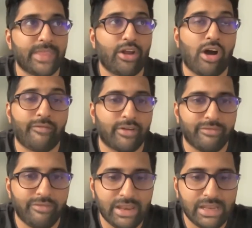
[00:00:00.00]
offer
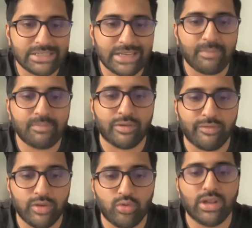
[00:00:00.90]
various types of
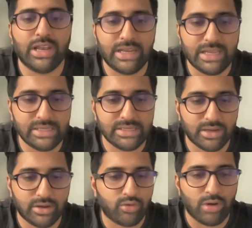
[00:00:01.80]
utilities
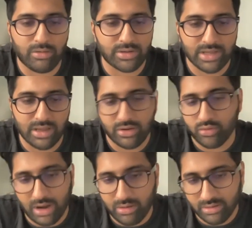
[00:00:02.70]
to
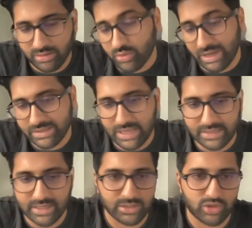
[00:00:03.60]
us as
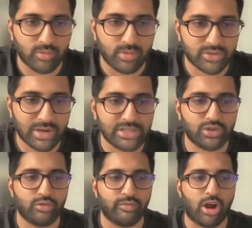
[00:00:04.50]
consumers, right? So
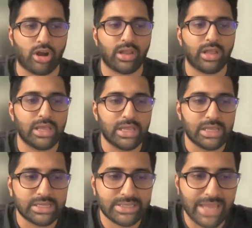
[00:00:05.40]
you've got
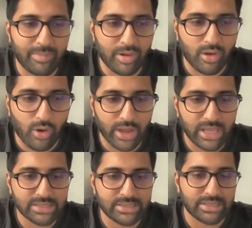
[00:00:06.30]
stable
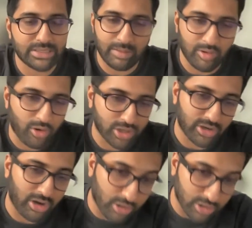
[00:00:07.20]
coins. Stable coins are
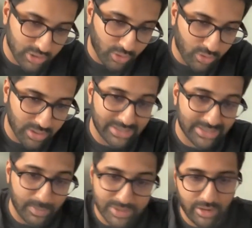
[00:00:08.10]
also a
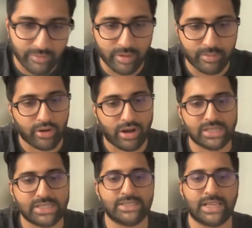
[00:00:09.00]
subset of
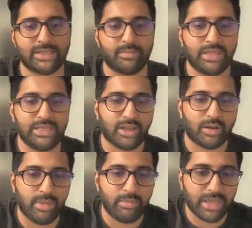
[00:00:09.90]
cryptocurrencies, except these are
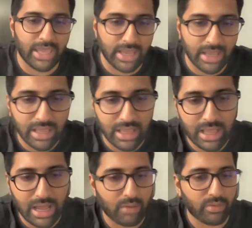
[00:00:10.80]
mimicking
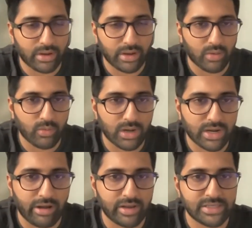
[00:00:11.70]
our real world
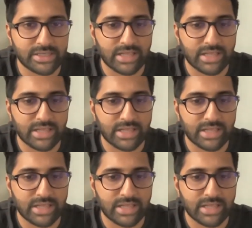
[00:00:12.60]
currencies